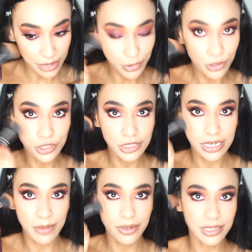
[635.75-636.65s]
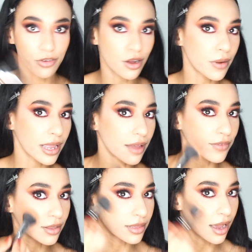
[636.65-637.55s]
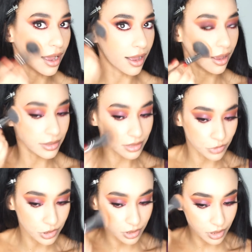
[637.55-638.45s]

blush today because I've gone quite heavy on the eyes. I'm just